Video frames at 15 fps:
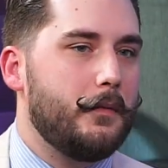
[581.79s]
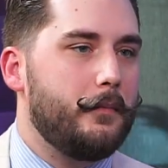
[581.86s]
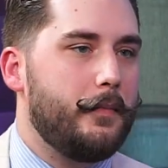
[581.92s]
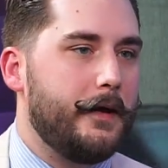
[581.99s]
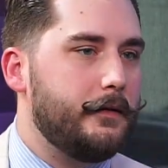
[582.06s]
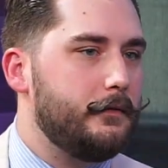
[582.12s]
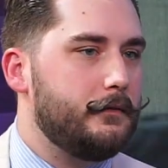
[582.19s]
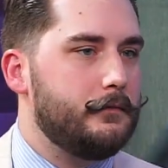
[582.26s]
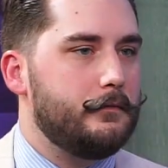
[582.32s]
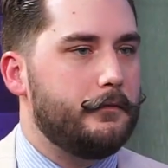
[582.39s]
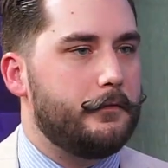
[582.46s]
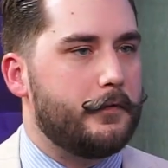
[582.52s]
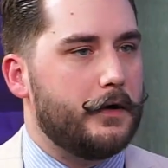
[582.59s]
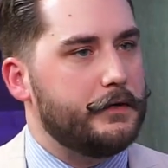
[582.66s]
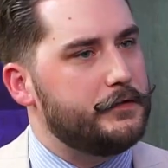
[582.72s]
But
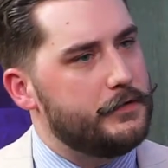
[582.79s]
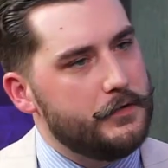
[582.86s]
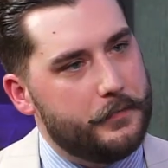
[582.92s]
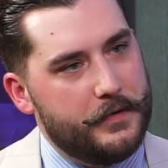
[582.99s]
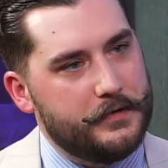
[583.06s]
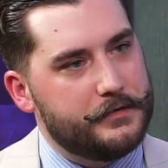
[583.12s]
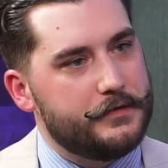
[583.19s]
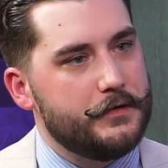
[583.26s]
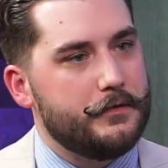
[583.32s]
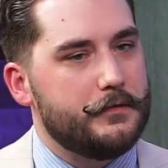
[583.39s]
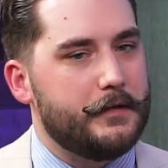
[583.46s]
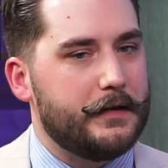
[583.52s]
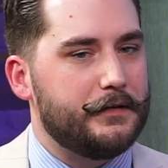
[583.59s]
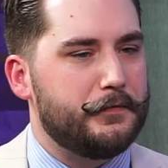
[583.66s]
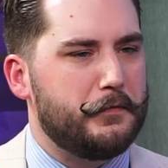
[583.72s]
for a 2-piece suit
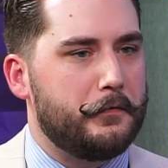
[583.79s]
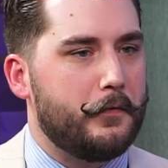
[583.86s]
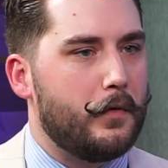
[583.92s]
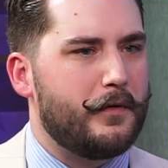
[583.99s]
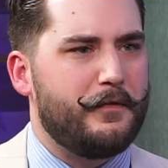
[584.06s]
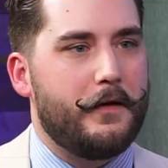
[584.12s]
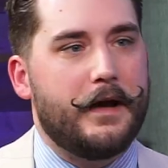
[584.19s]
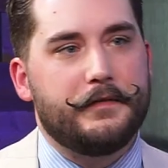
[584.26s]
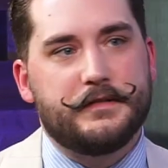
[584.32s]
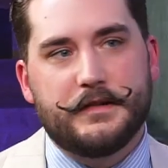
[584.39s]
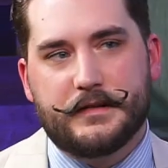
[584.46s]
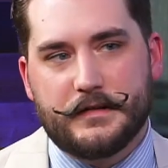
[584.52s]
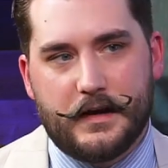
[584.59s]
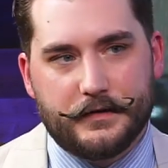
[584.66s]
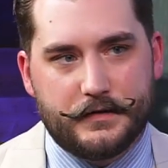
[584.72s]
that's $4,000,
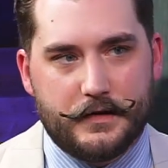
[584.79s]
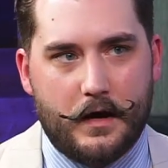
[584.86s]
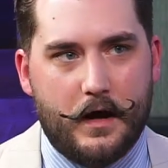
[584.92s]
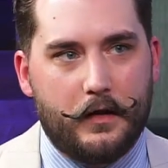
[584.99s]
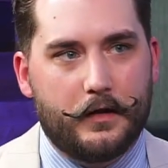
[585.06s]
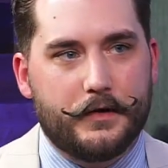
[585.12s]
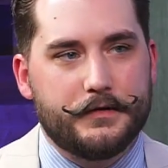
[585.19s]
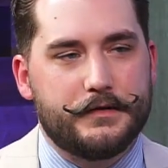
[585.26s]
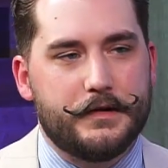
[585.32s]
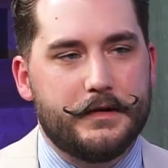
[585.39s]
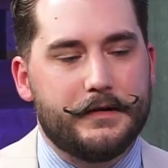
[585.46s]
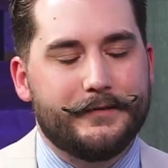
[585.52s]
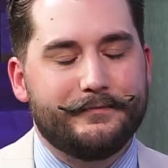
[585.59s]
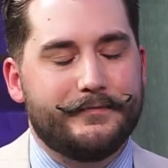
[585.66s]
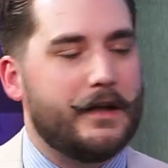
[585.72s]
$5,000, $6,000,
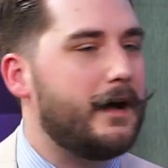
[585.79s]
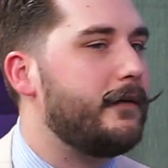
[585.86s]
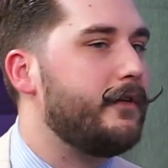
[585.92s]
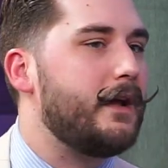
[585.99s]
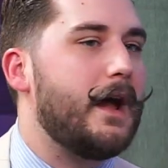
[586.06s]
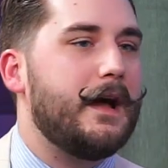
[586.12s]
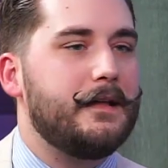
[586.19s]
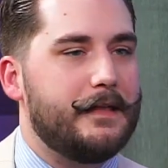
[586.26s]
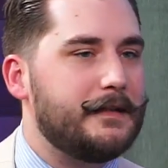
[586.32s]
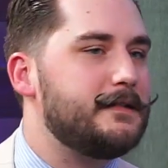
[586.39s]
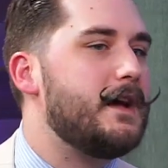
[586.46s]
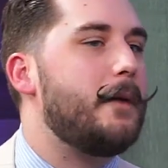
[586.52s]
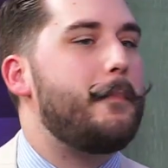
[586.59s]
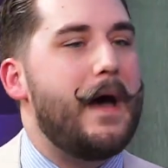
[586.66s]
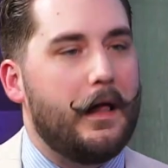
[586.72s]
not every guy, that's
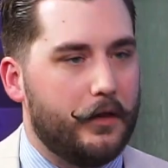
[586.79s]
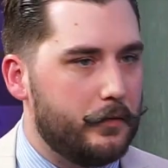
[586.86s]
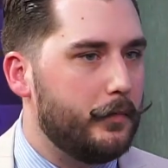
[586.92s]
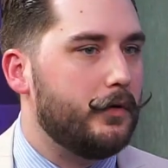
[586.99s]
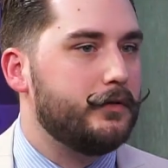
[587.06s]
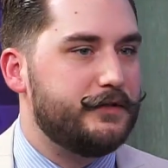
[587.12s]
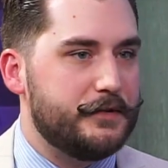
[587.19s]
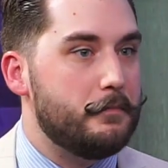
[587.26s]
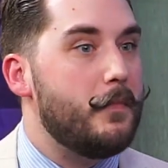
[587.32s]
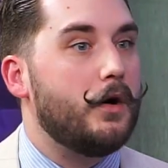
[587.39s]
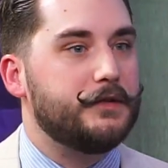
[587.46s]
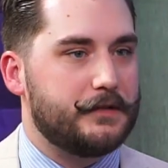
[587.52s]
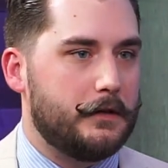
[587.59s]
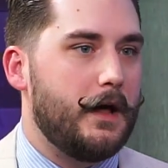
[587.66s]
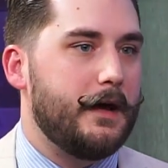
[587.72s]
not palatable to
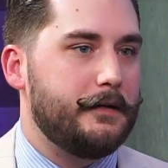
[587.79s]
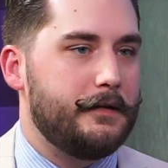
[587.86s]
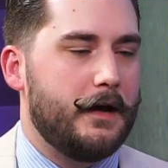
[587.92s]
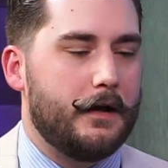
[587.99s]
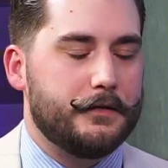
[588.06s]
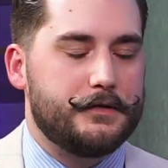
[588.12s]
most clientele. Mm-hmm.